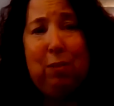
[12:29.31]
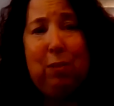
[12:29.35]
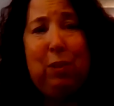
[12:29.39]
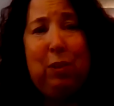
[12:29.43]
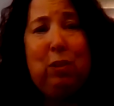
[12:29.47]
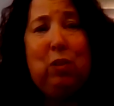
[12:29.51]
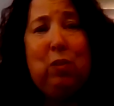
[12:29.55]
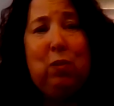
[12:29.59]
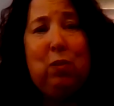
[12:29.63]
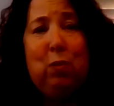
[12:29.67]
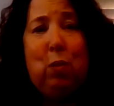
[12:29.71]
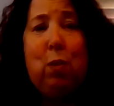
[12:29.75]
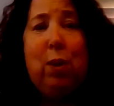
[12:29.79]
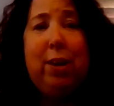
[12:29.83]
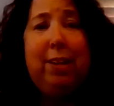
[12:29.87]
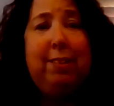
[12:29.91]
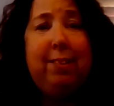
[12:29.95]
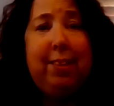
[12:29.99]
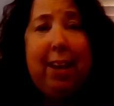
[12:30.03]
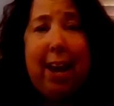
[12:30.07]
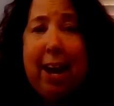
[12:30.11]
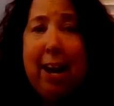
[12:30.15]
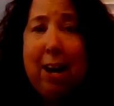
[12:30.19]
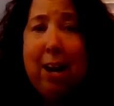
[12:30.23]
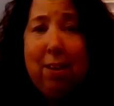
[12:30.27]
whose voice
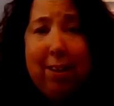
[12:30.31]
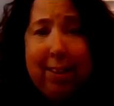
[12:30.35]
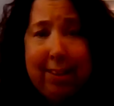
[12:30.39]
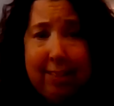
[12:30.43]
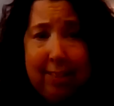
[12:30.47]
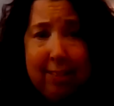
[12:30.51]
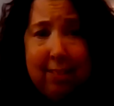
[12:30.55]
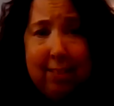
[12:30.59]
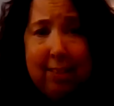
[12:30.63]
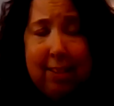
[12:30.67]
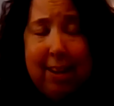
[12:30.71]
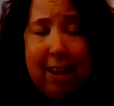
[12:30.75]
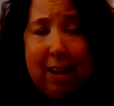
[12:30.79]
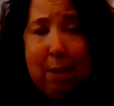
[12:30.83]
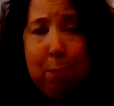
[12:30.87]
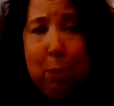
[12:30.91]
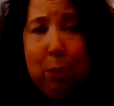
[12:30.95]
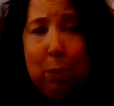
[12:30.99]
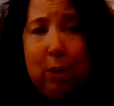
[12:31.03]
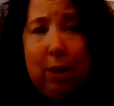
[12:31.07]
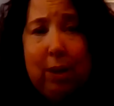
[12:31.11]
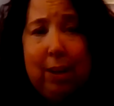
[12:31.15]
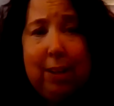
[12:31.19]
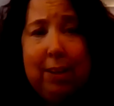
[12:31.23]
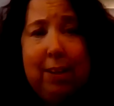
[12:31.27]
carries in the
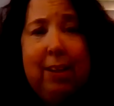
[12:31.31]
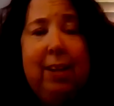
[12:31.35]
neighborhood.